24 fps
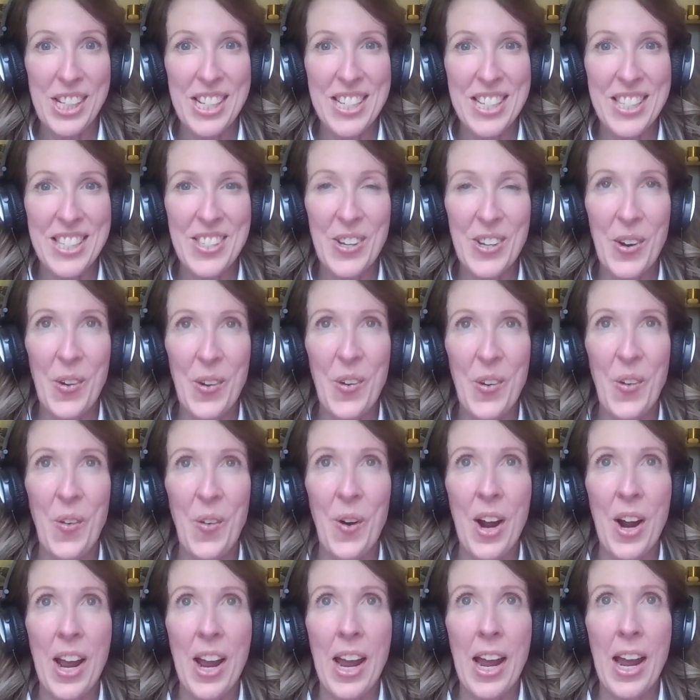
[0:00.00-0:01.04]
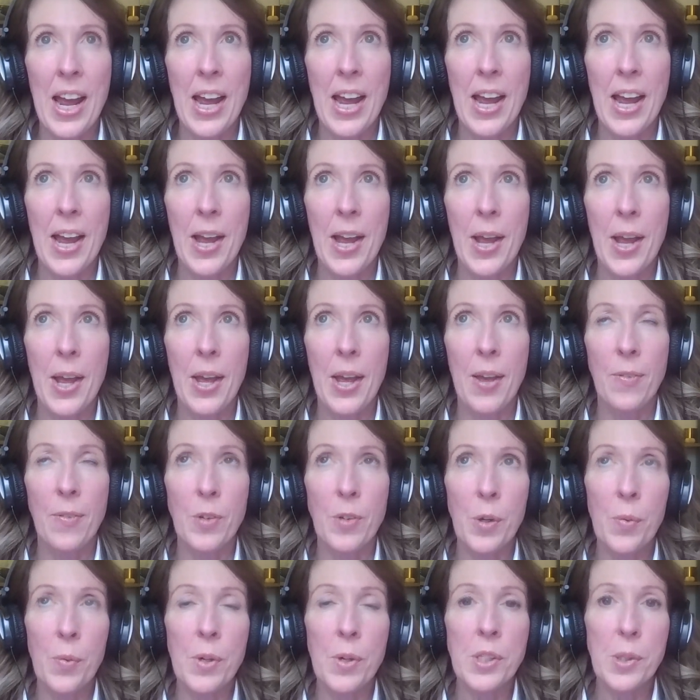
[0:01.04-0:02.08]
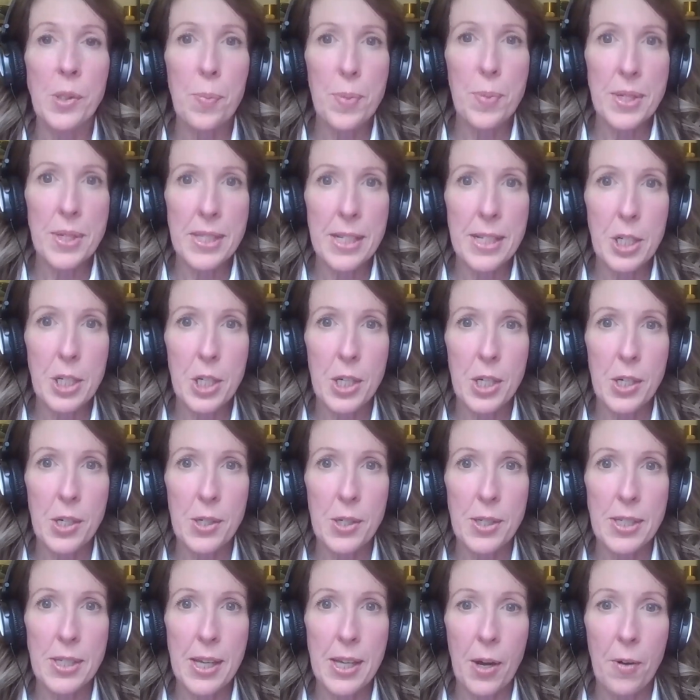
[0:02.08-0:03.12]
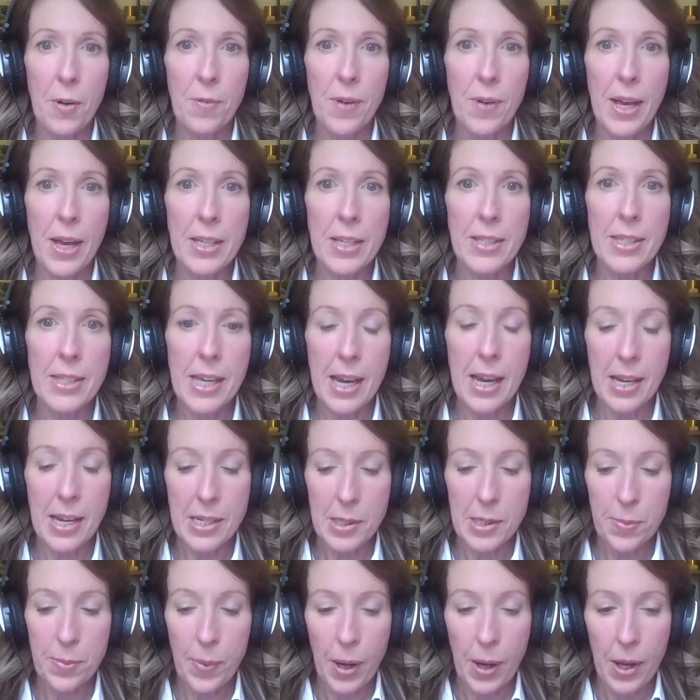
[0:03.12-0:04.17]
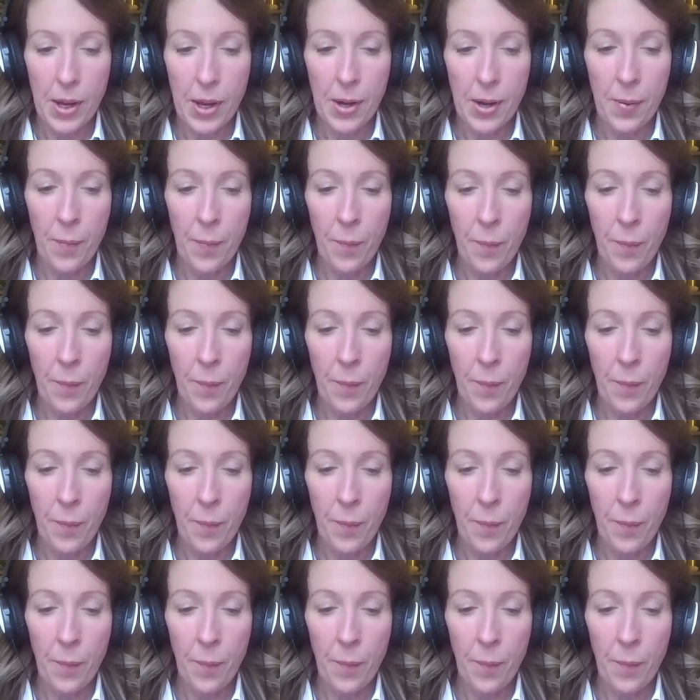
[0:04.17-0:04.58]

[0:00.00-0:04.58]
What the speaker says: So if you want to position yourself as the expert,